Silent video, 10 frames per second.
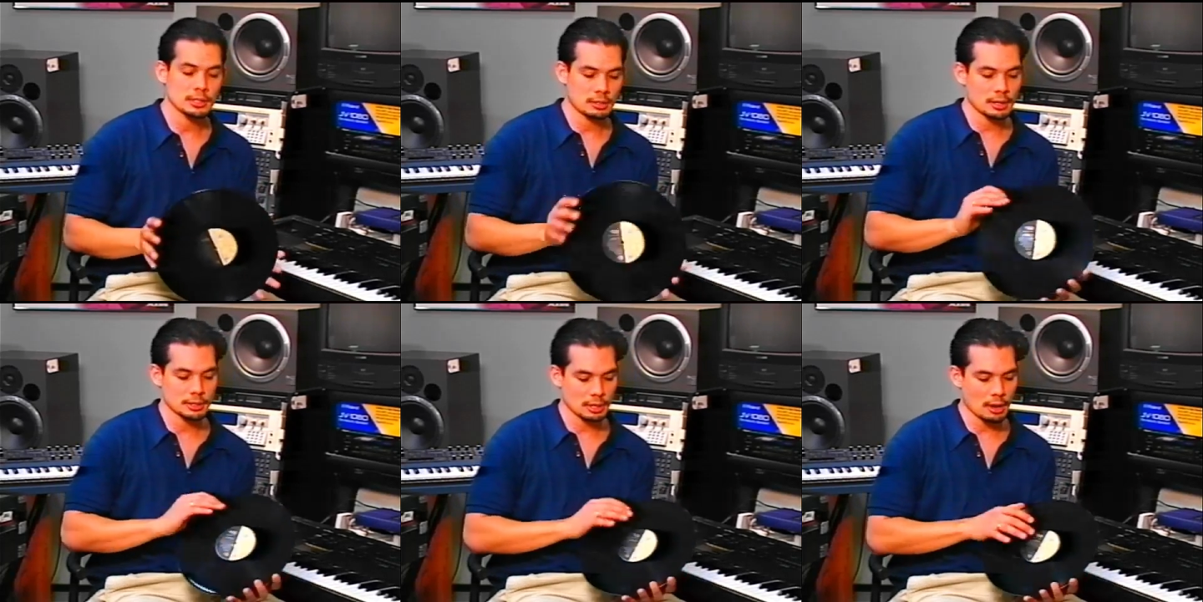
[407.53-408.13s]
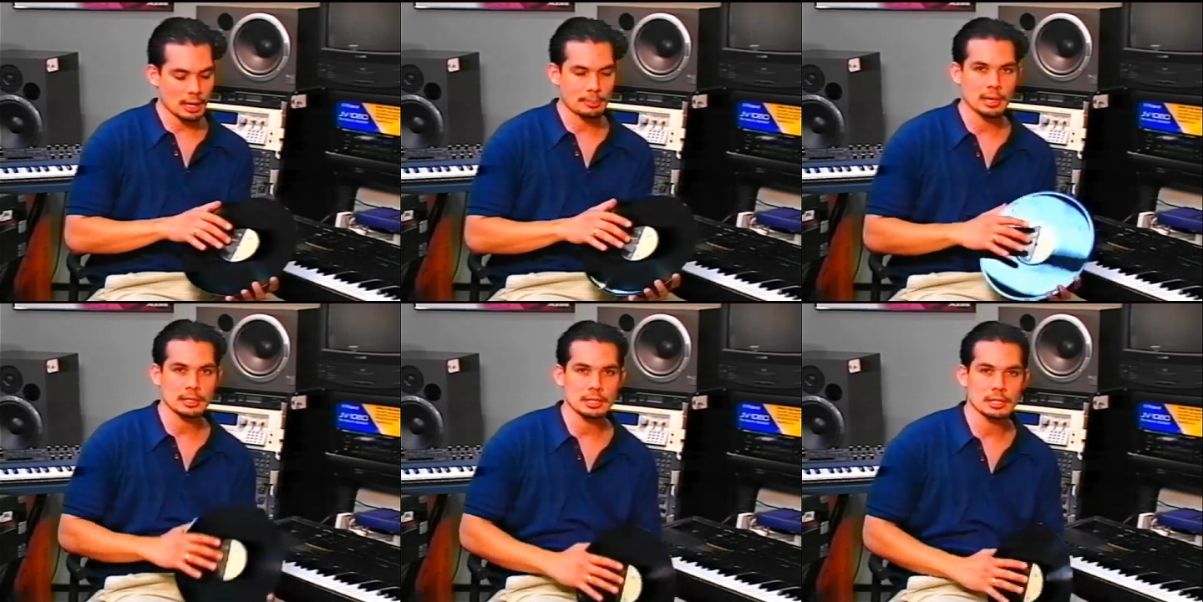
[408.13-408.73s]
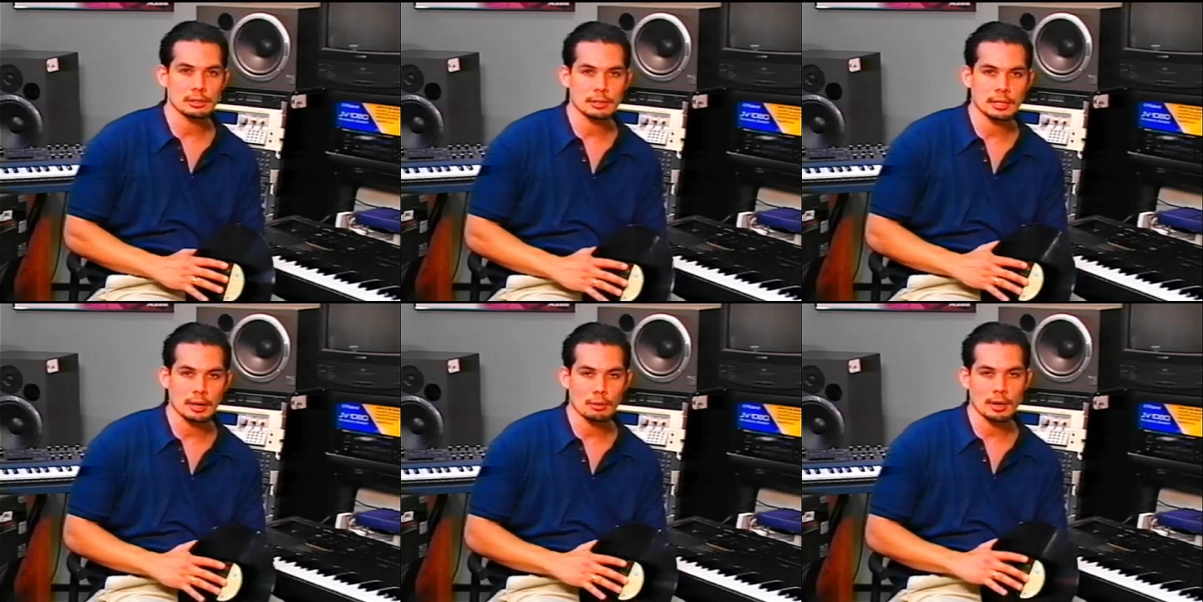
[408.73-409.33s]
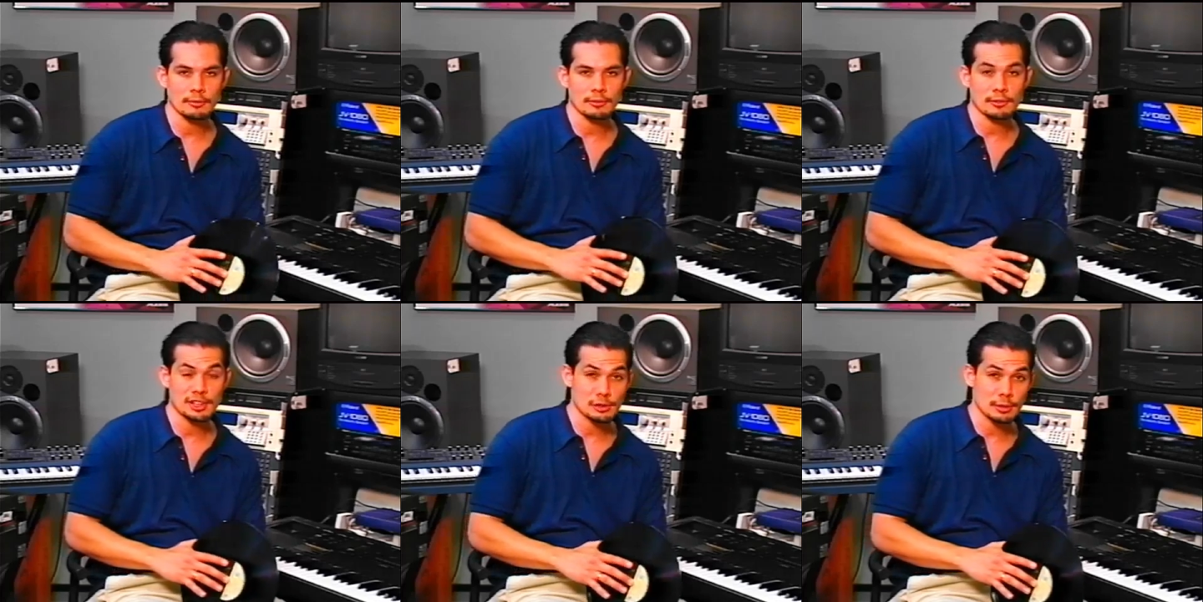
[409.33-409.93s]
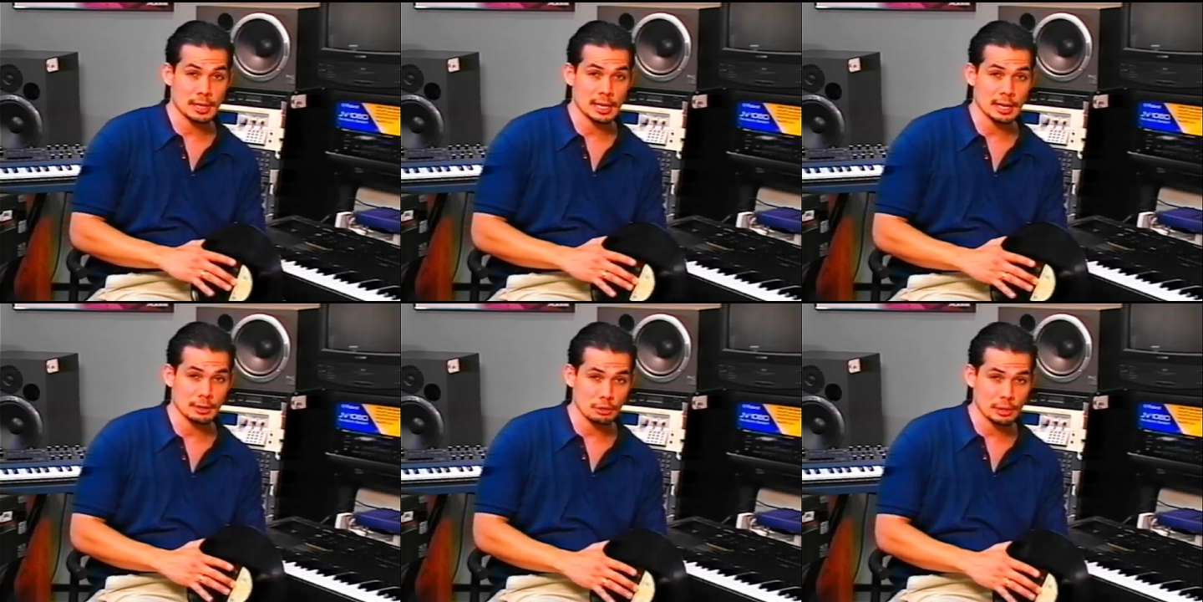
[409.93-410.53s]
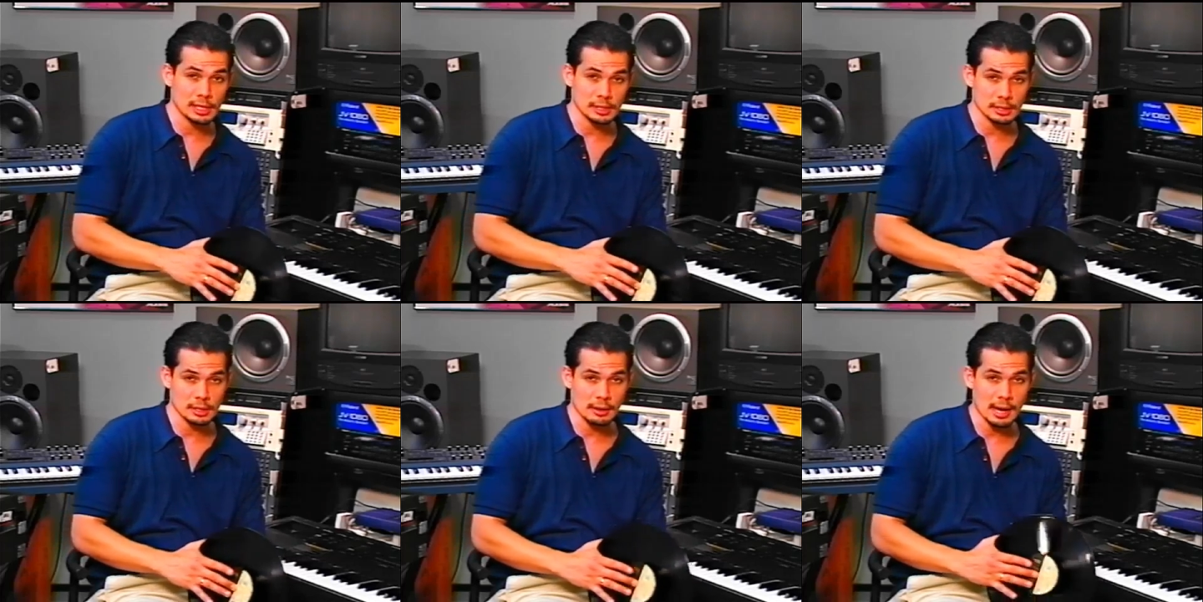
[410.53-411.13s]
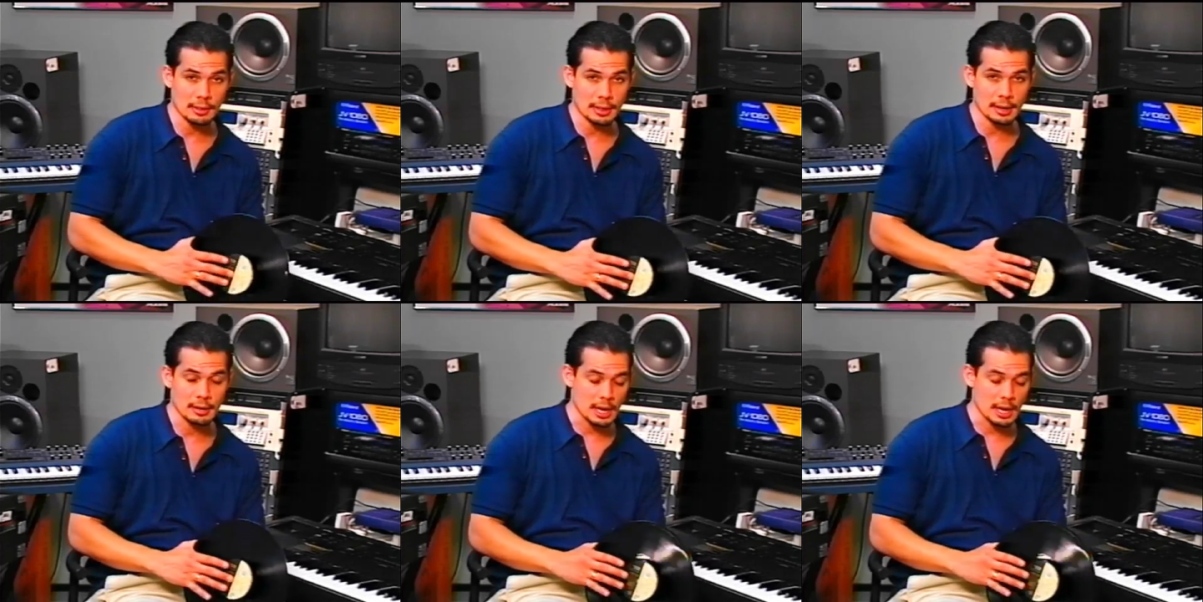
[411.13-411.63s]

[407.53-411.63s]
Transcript: there's acapellas included on quite a few of the new releases that are out there.